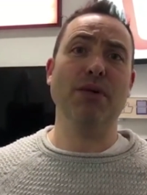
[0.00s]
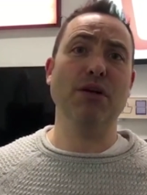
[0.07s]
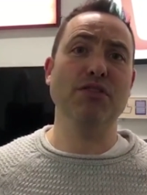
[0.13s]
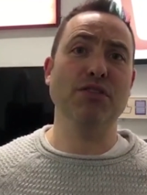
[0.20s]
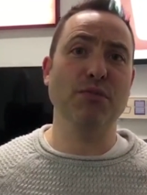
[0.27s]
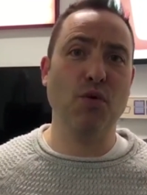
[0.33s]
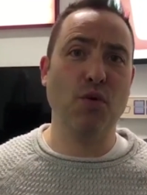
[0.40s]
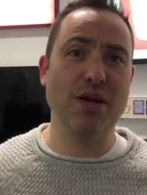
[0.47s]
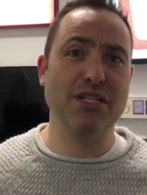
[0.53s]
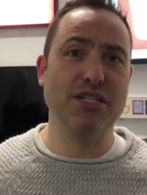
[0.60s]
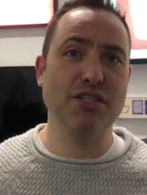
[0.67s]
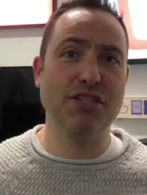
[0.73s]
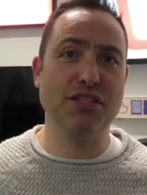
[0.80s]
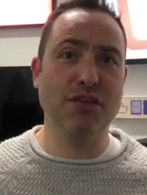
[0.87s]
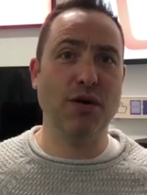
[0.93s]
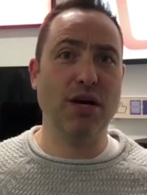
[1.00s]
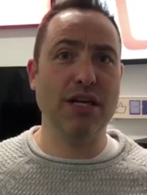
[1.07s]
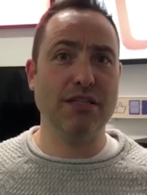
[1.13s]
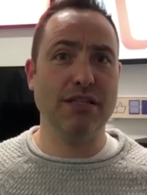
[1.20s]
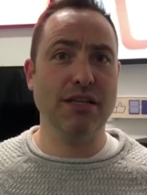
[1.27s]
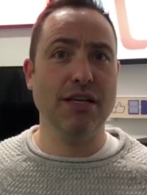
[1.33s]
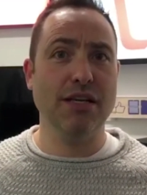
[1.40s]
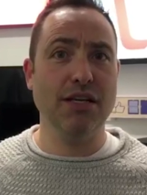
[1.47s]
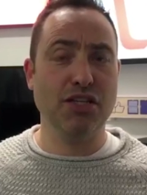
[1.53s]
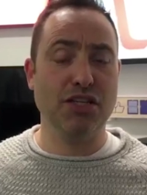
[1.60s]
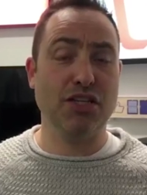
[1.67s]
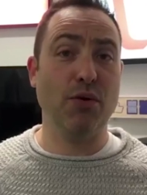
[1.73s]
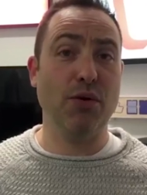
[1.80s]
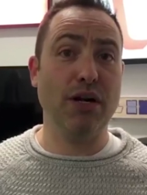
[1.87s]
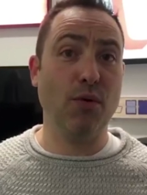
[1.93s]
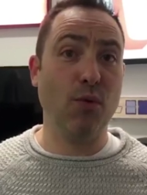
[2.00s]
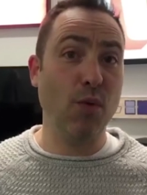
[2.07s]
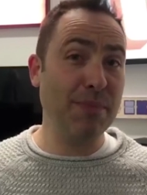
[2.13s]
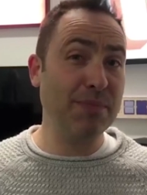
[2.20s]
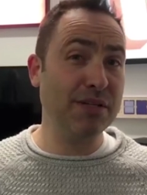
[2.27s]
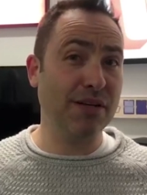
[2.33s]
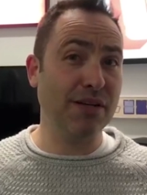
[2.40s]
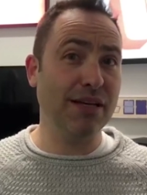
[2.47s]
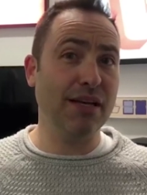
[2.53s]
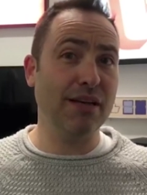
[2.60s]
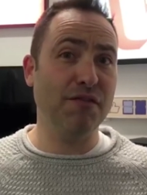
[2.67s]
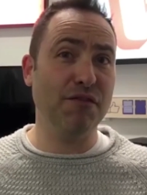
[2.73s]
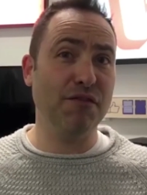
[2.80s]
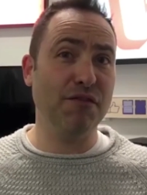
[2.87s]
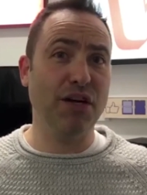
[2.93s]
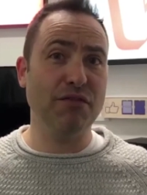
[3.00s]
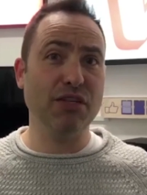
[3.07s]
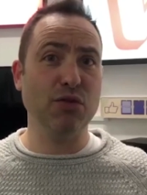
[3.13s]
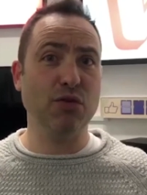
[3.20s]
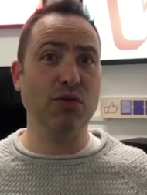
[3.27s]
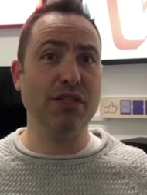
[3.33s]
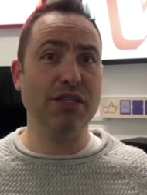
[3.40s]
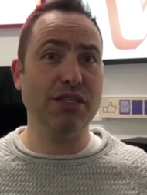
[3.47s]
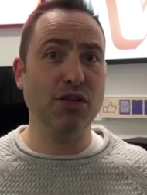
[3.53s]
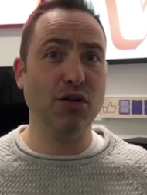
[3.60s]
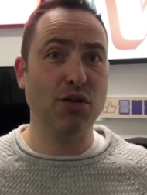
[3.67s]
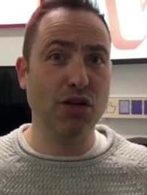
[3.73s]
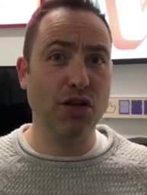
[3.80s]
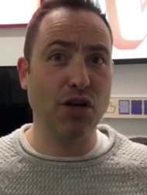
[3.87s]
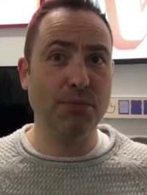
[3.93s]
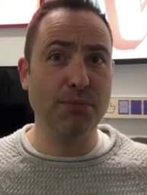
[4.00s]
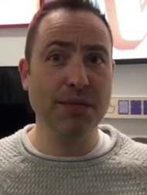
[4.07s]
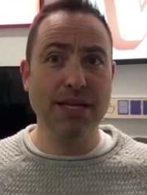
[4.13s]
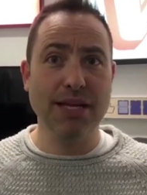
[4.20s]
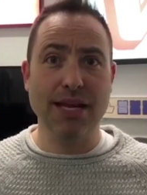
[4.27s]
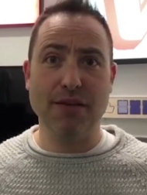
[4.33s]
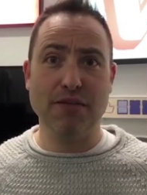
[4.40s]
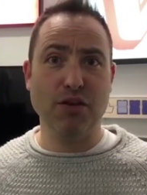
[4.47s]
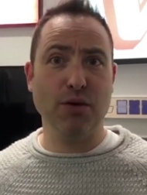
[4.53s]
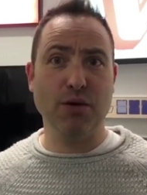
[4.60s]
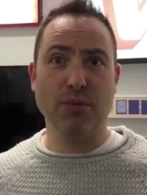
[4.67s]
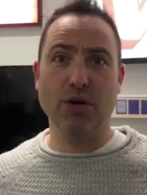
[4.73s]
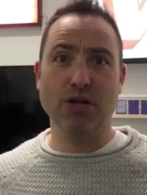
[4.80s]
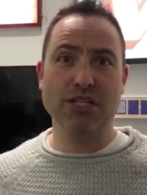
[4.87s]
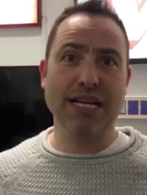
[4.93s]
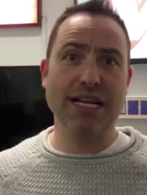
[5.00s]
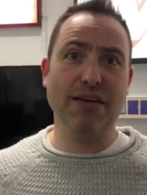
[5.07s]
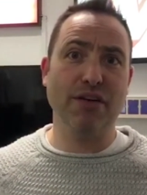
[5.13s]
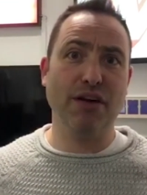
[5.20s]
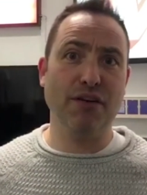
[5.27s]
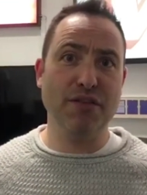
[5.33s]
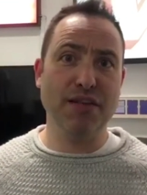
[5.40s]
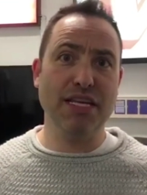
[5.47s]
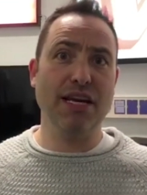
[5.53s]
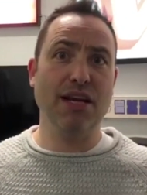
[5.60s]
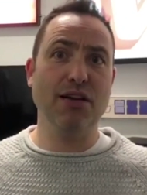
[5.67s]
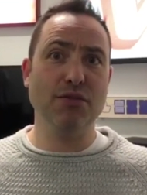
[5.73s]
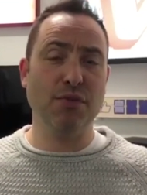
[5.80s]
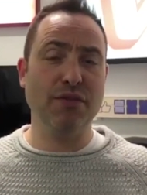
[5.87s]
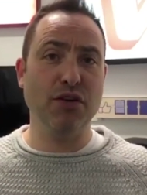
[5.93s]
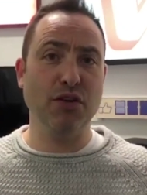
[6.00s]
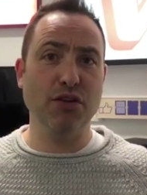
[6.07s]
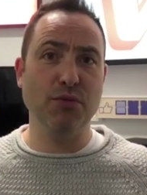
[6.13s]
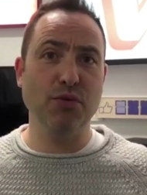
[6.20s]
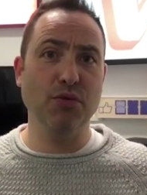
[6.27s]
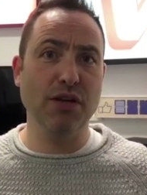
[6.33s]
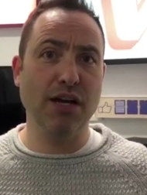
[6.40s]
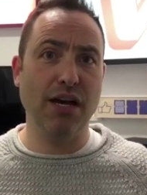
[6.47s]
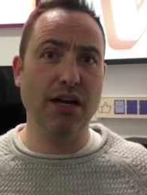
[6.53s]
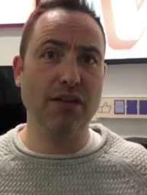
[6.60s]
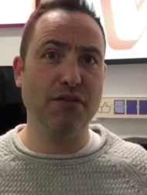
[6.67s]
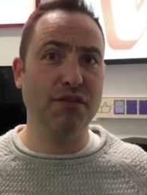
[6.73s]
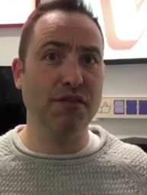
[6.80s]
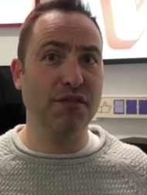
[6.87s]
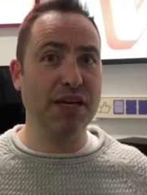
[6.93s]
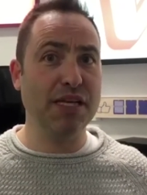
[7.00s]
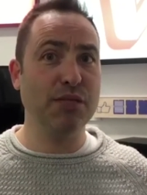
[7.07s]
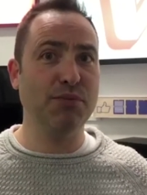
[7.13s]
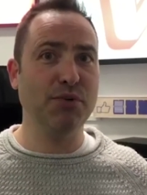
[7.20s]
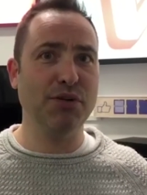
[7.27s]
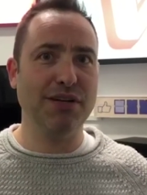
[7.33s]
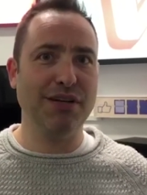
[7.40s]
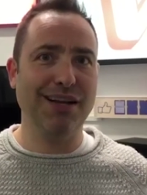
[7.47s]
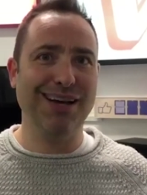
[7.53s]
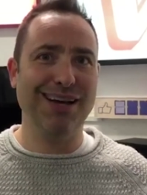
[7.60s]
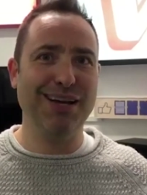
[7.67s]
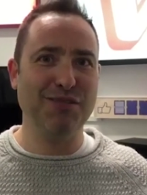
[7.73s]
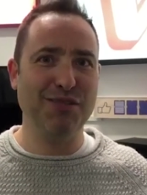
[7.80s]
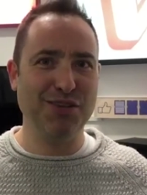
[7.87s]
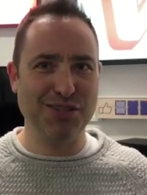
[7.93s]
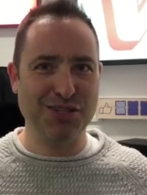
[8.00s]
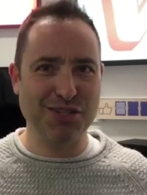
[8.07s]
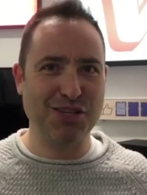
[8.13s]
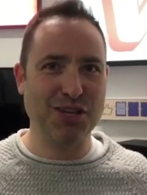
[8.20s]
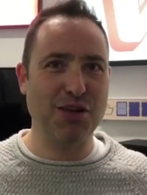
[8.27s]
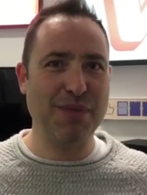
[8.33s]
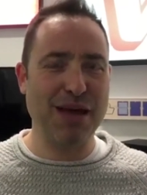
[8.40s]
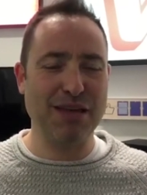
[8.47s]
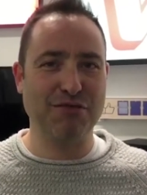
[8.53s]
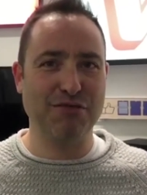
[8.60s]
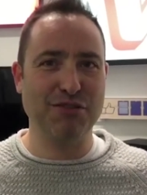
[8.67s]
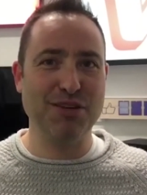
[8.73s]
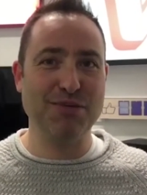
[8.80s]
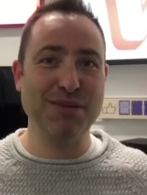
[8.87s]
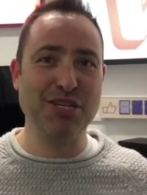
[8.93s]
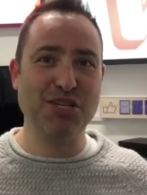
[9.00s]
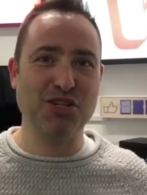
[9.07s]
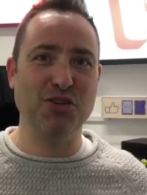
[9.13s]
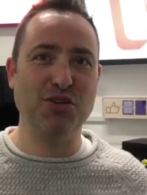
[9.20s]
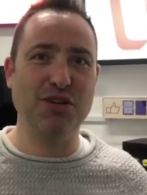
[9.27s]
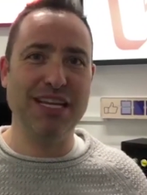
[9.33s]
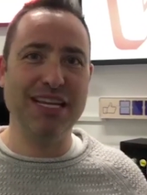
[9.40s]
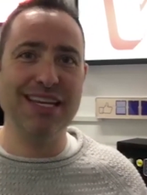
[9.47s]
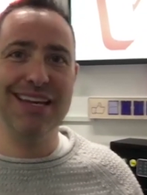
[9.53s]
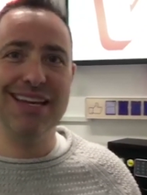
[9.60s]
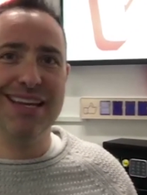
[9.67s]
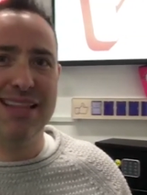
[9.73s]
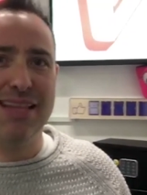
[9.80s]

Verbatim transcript: post some questions to us, just go on our website at vineresources.com. If you want to watch any of our videos, we've got them all live on Facebook Live. You can just go back through them and shortly